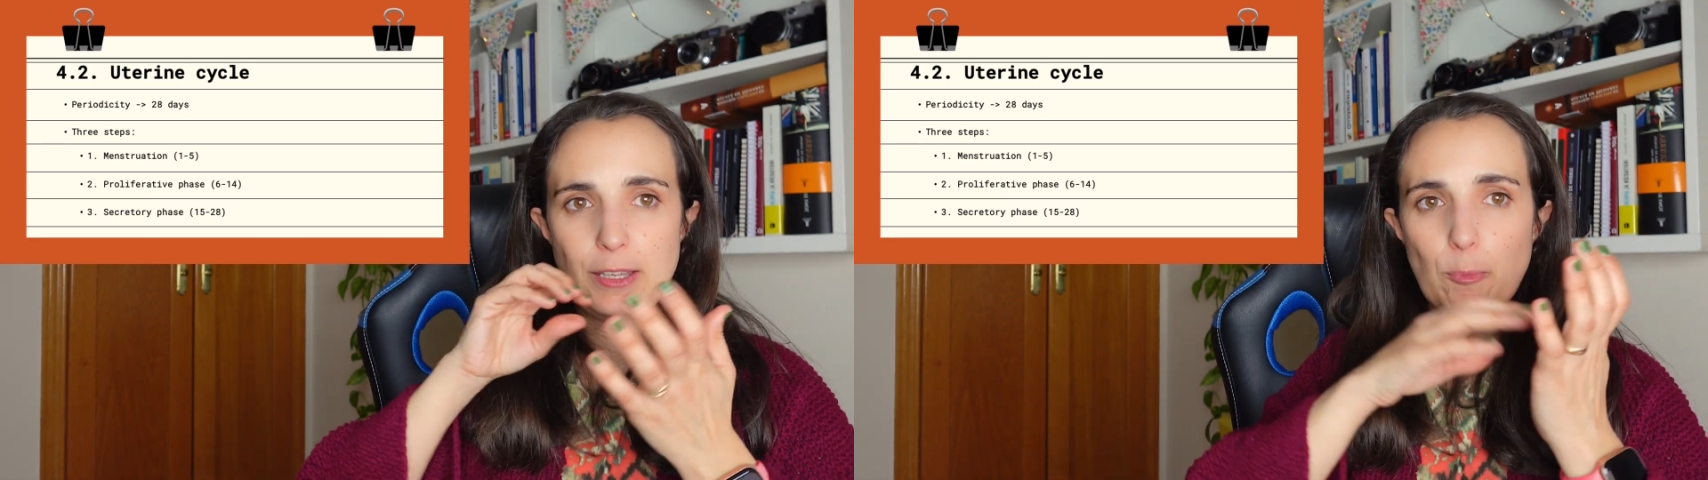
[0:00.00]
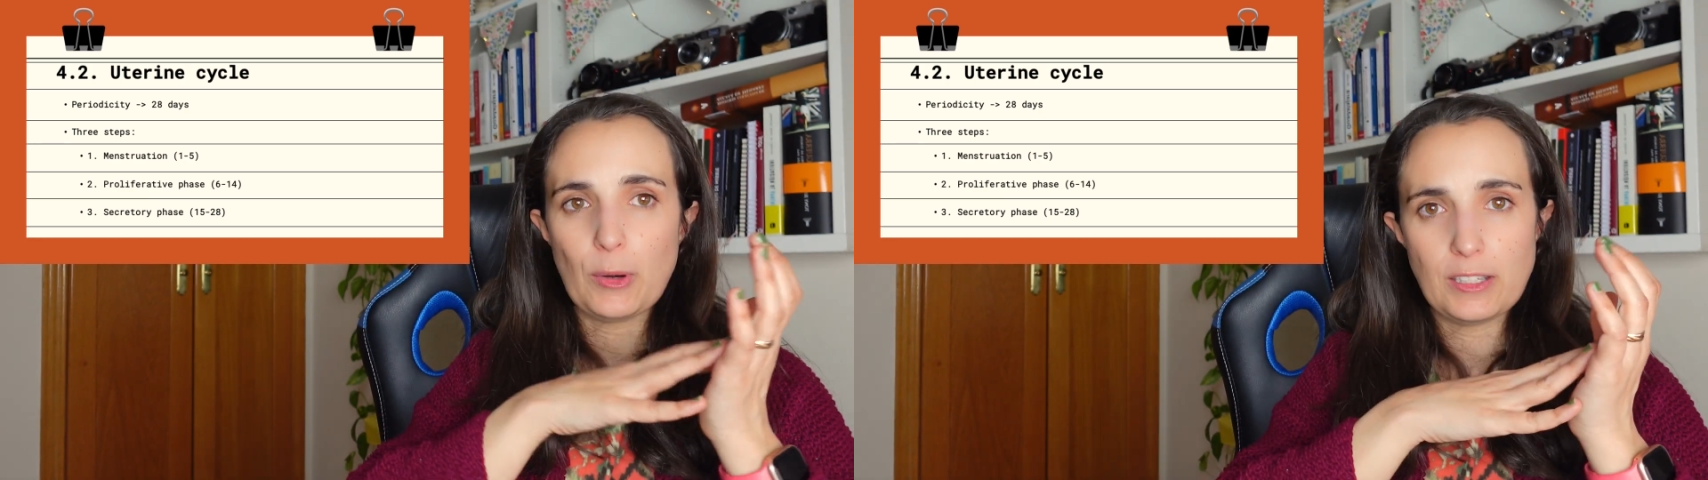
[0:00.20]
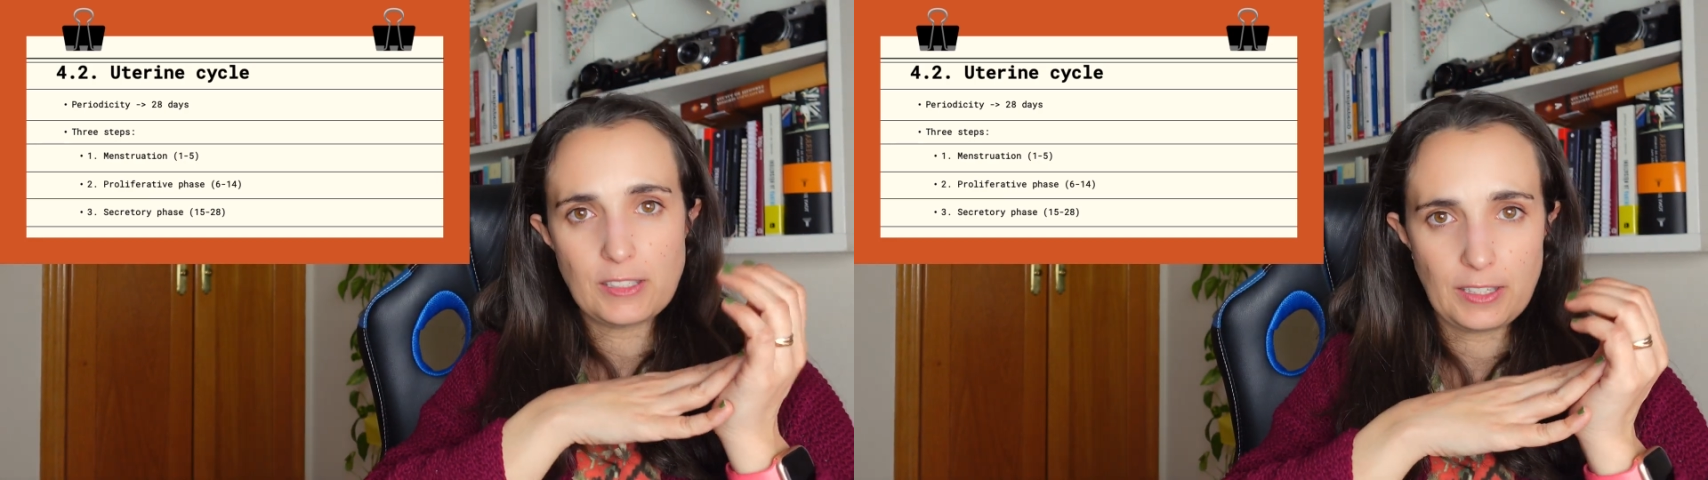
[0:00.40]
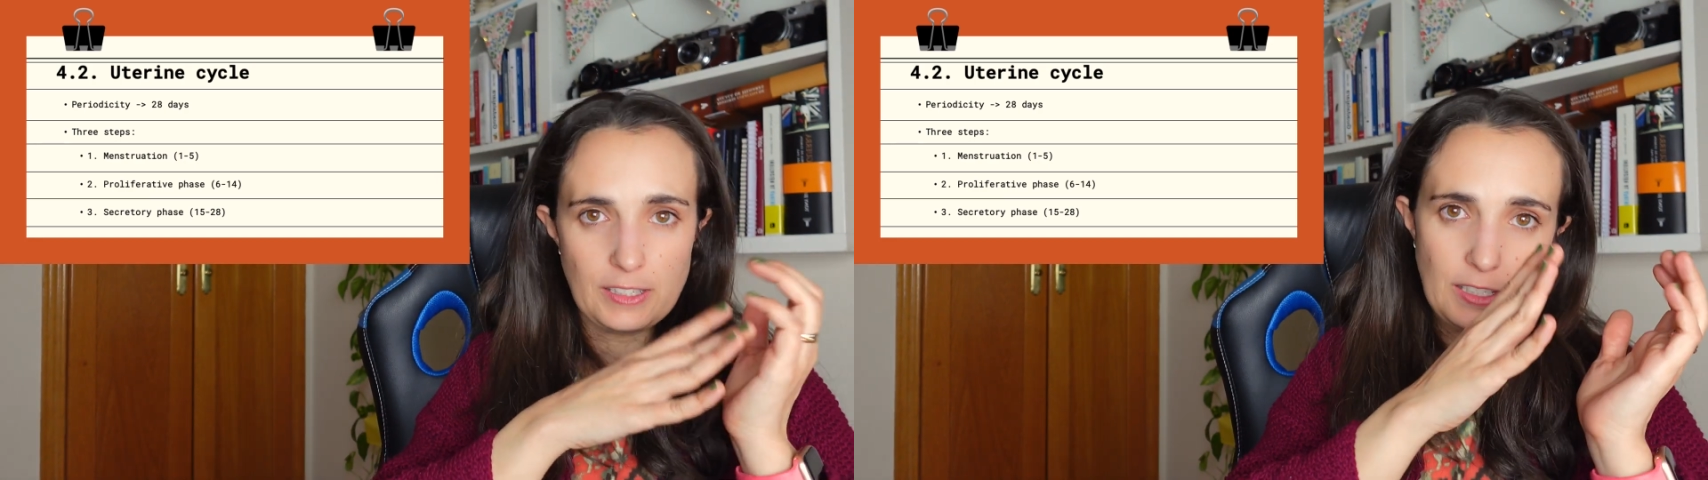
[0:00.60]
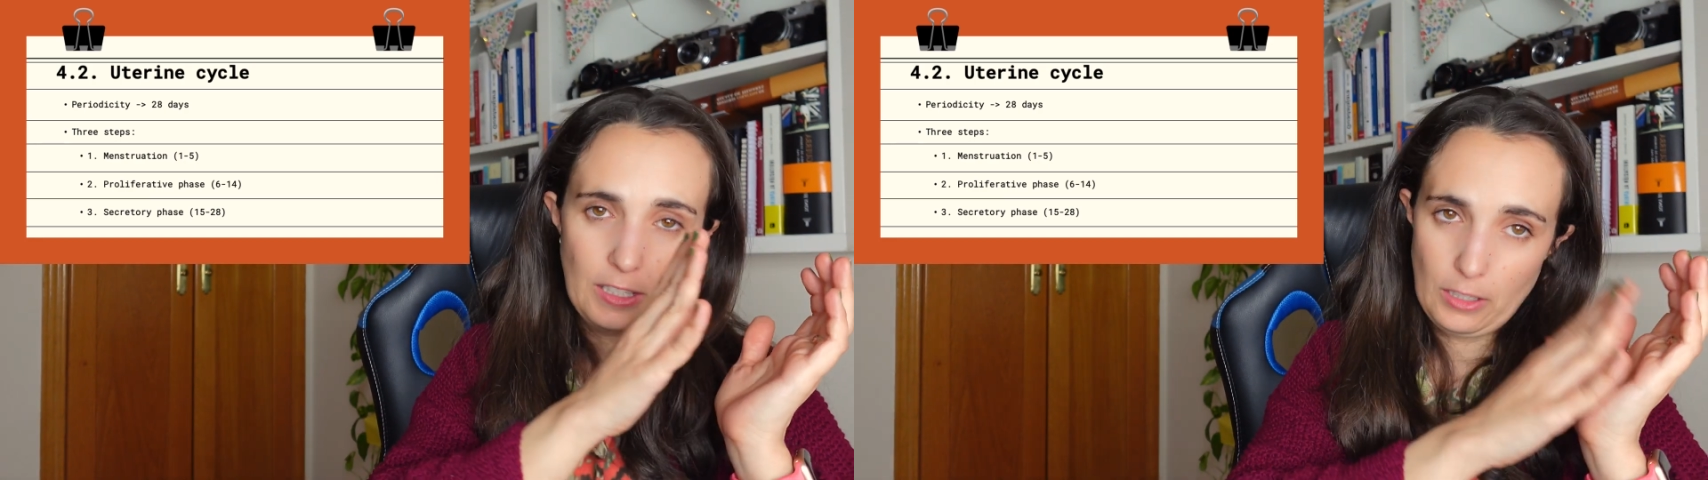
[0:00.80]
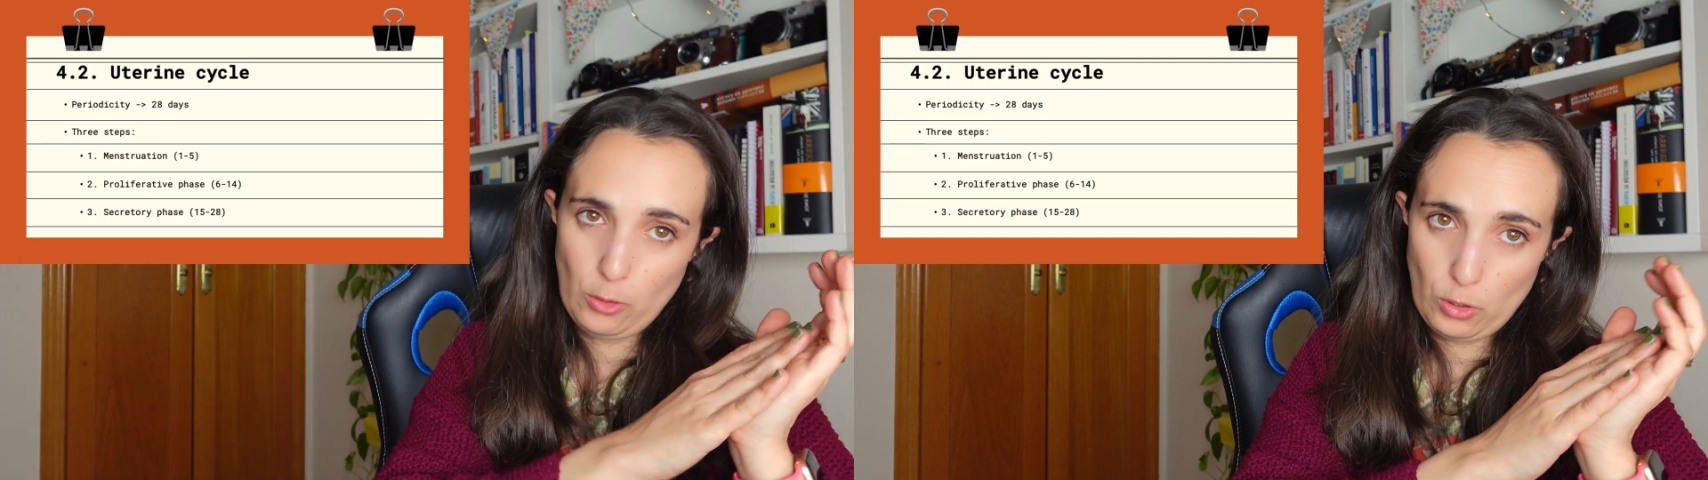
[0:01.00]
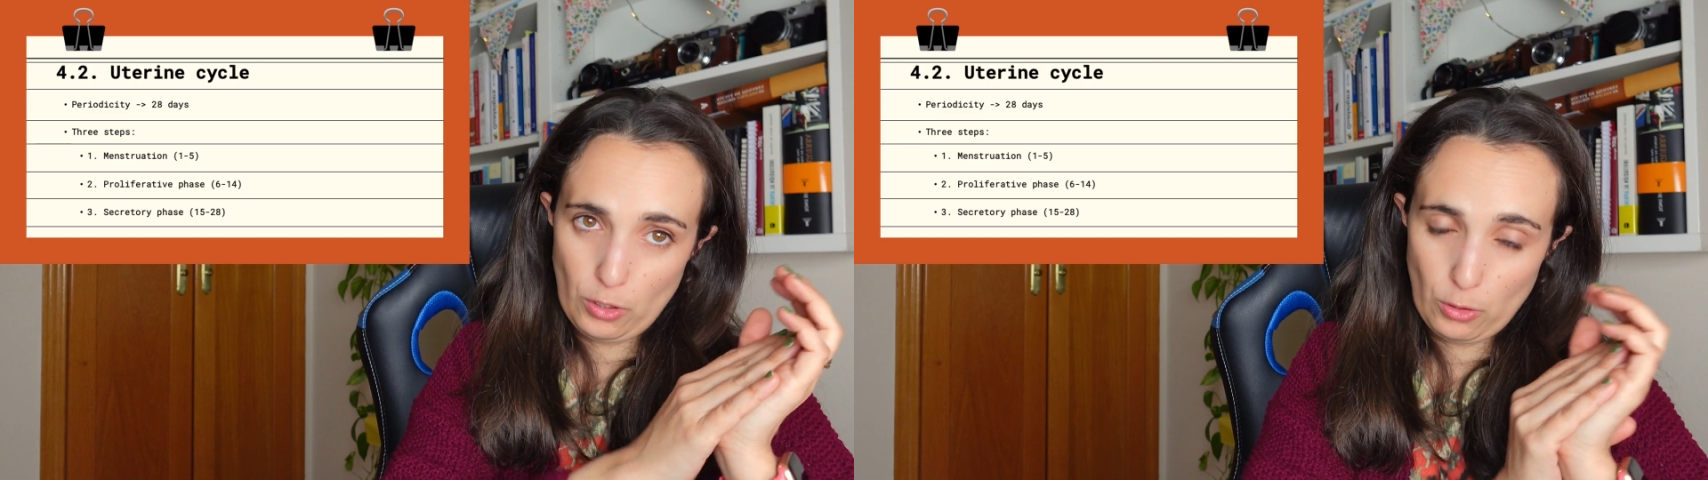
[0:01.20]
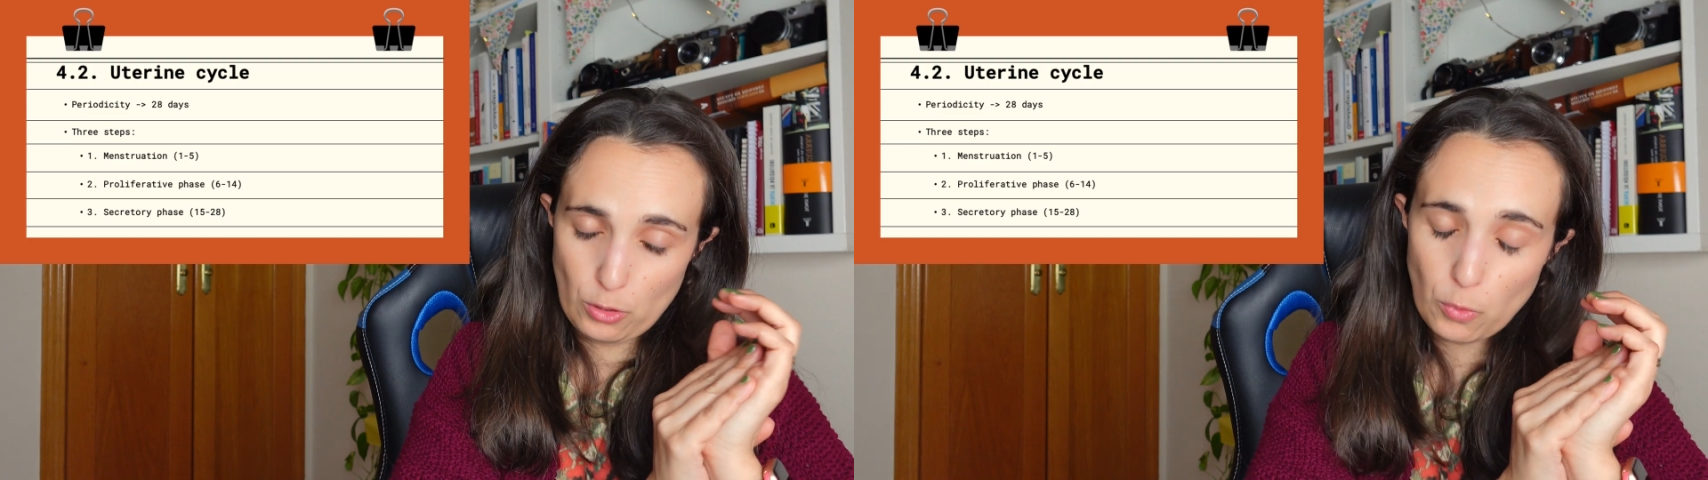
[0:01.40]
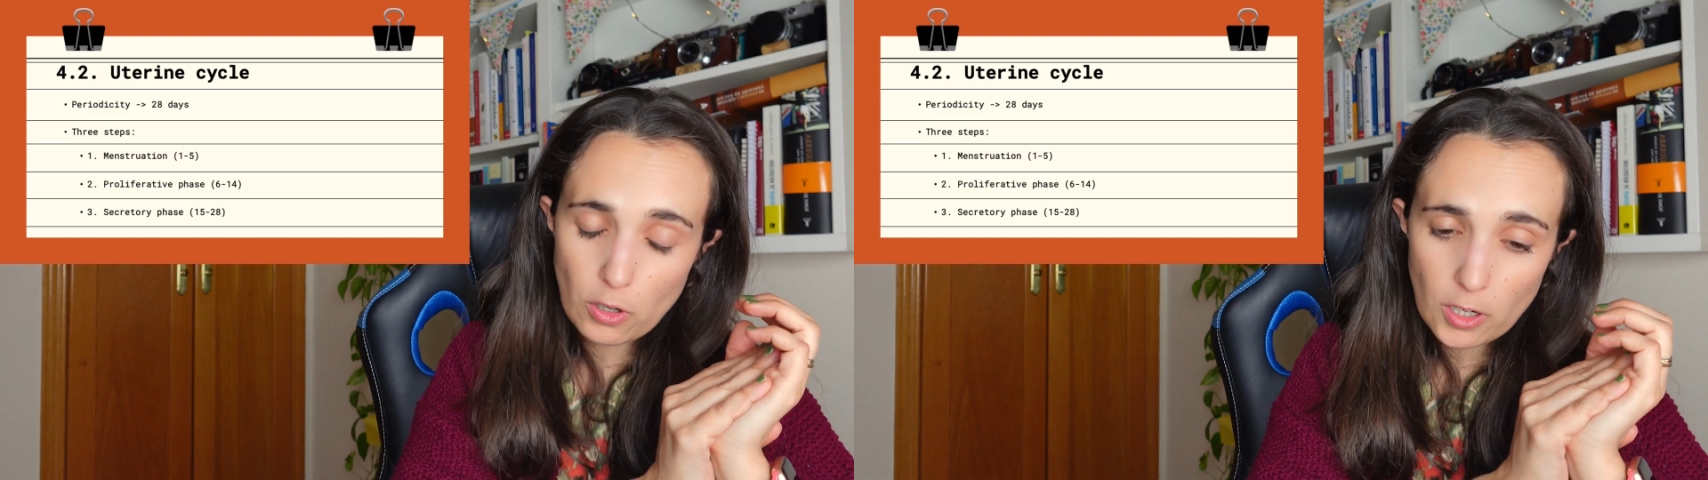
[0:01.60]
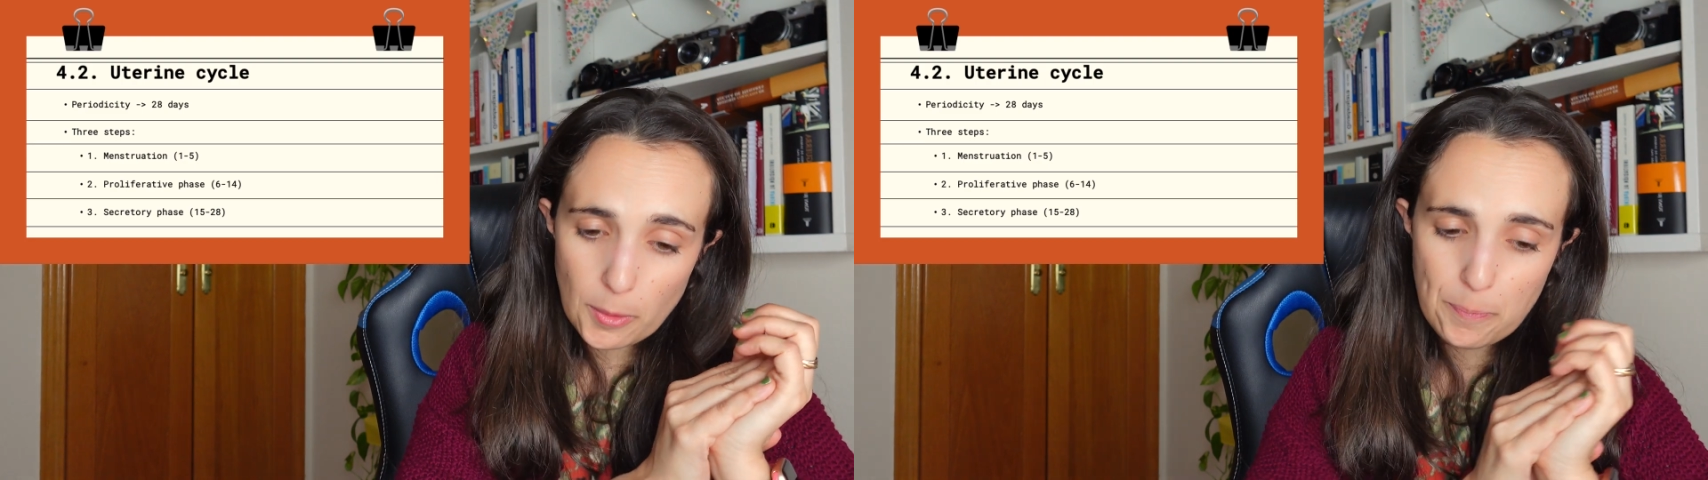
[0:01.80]
implanted in the uterus
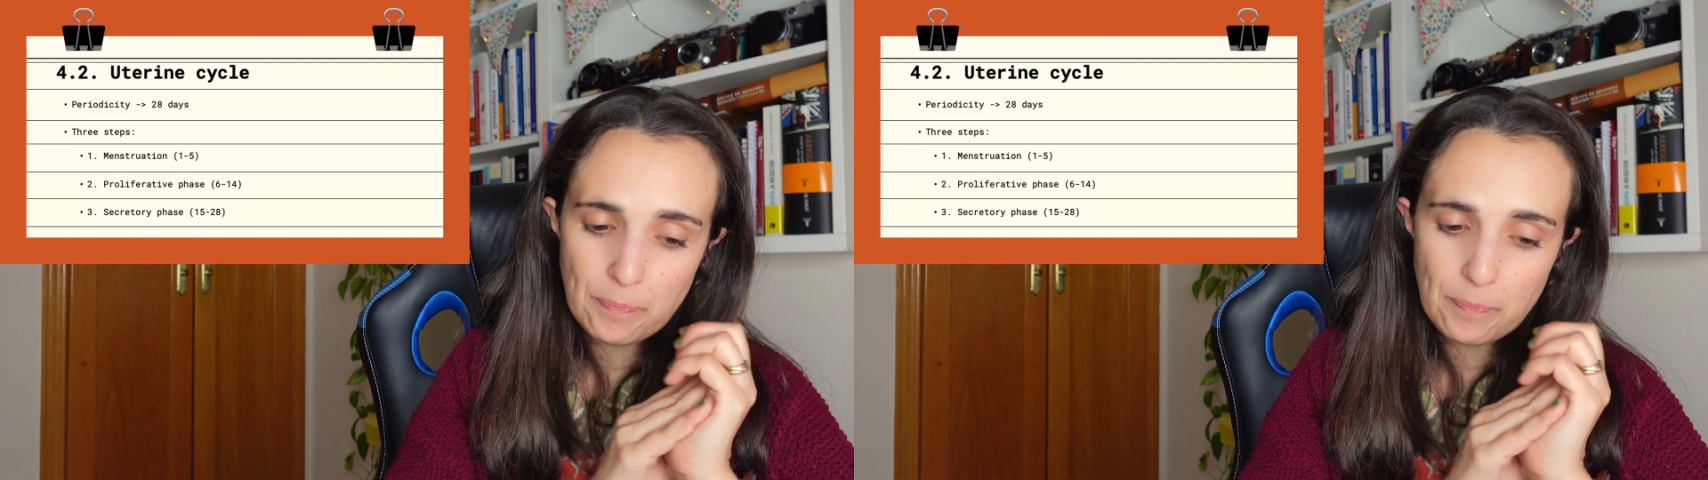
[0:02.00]
wall,